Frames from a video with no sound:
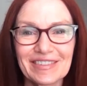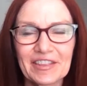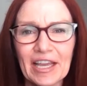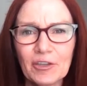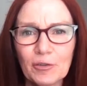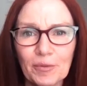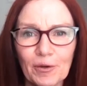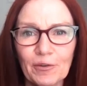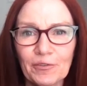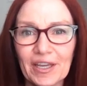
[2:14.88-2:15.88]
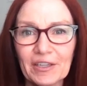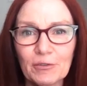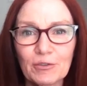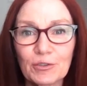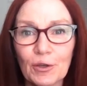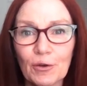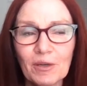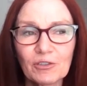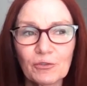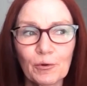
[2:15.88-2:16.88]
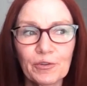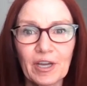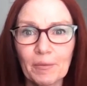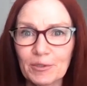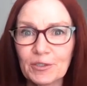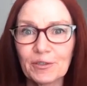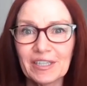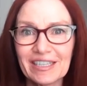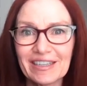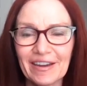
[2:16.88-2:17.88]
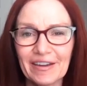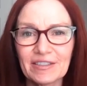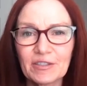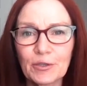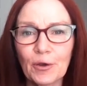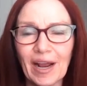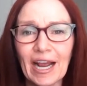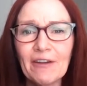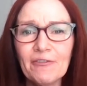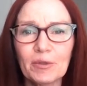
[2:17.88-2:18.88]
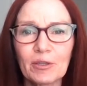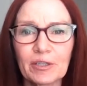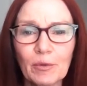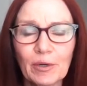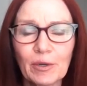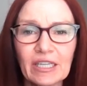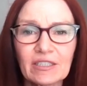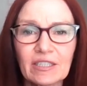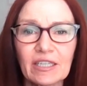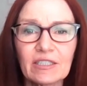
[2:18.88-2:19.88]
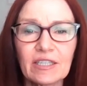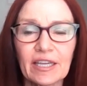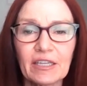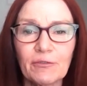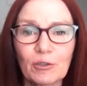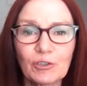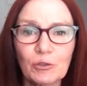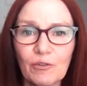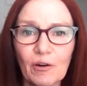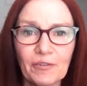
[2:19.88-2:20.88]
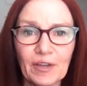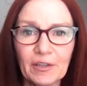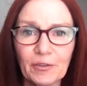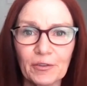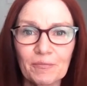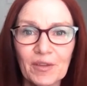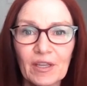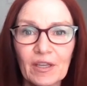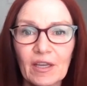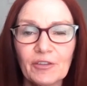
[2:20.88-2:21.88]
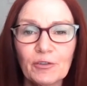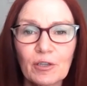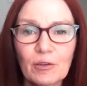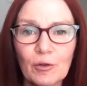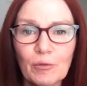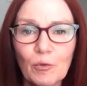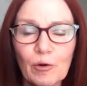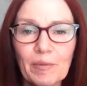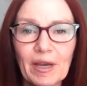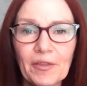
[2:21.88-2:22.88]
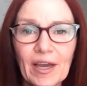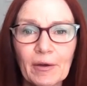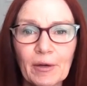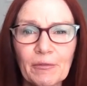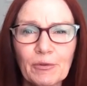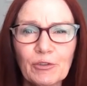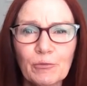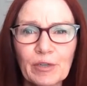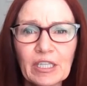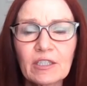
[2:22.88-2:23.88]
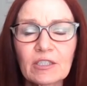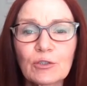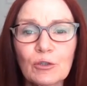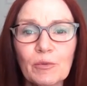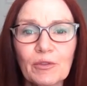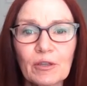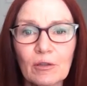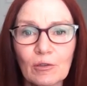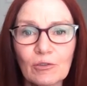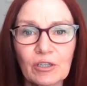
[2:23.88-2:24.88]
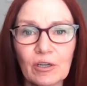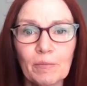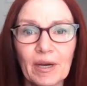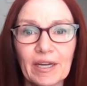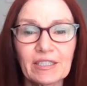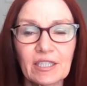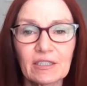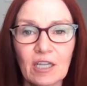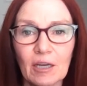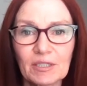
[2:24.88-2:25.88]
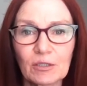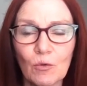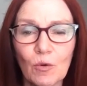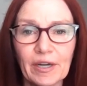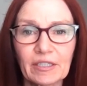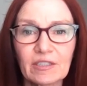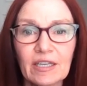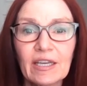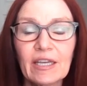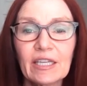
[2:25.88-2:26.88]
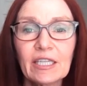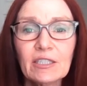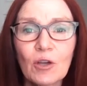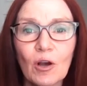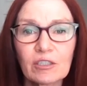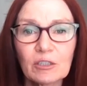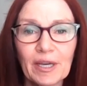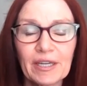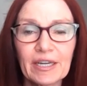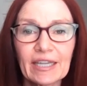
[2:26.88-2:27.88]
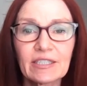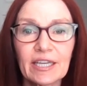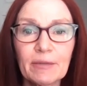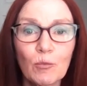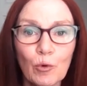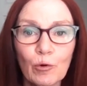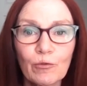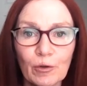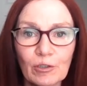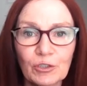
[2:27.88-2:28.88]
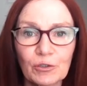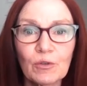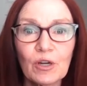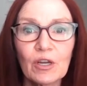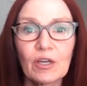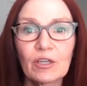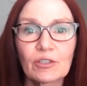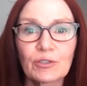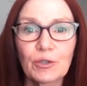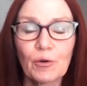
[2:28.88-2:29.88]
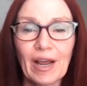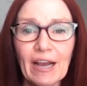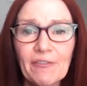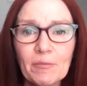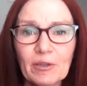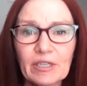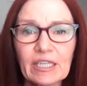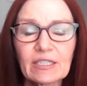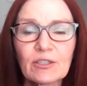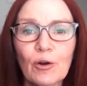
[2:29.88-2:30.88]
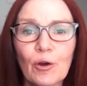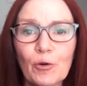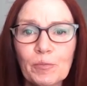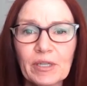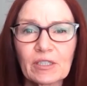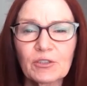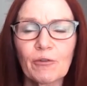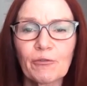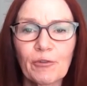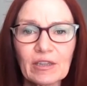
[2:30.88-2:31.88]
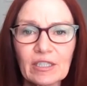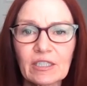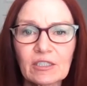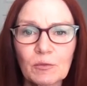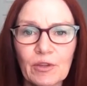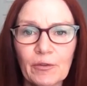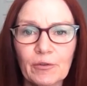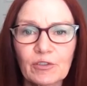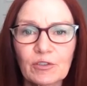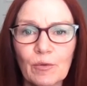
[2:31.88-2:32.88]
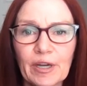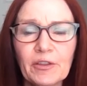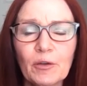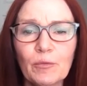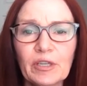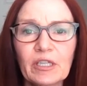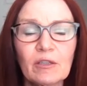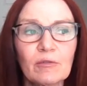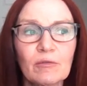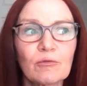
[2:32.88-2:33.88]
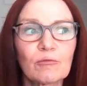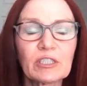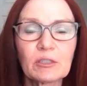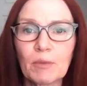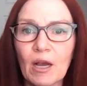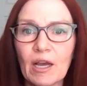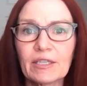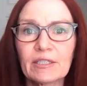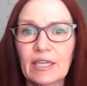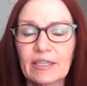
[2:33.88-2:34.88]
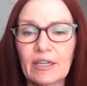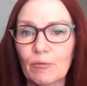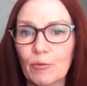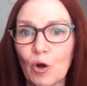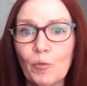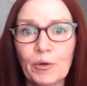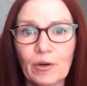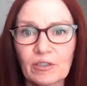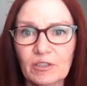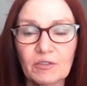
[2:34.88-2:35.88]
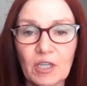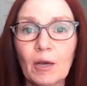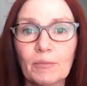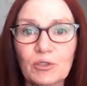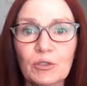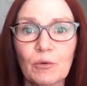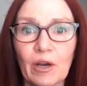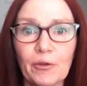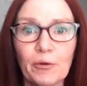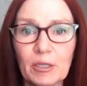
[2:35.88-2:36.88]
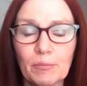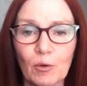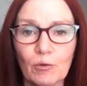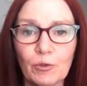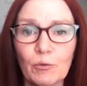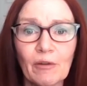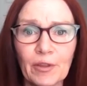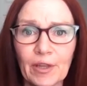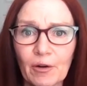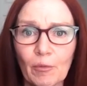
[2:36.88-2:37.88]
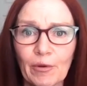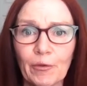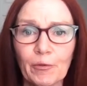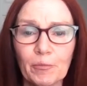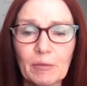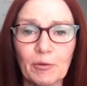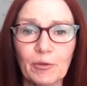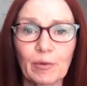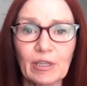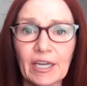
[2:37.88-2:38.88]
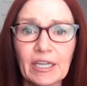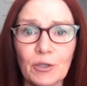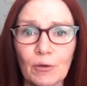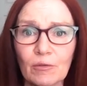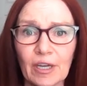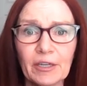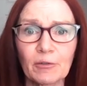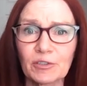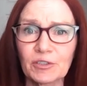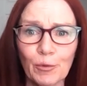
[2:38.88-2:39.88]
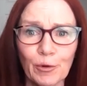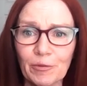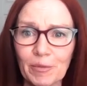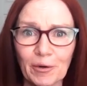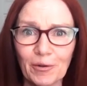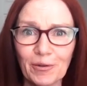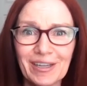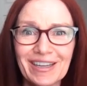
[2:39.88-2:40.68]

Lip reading: Thank you, Bill. Thank you so much for the opportunity again. So affability, what it is a virtue of our faith. And you can learn more about that when you read the Summa Theologica by St. Thomas Aquinas. He talks about it as a moral virtue. So affability is our openness, our friendliness with others, the way that we respond and open ourselves up to other people, whoever they are, whether they're people that we like, don't like, or somewhere in the middle.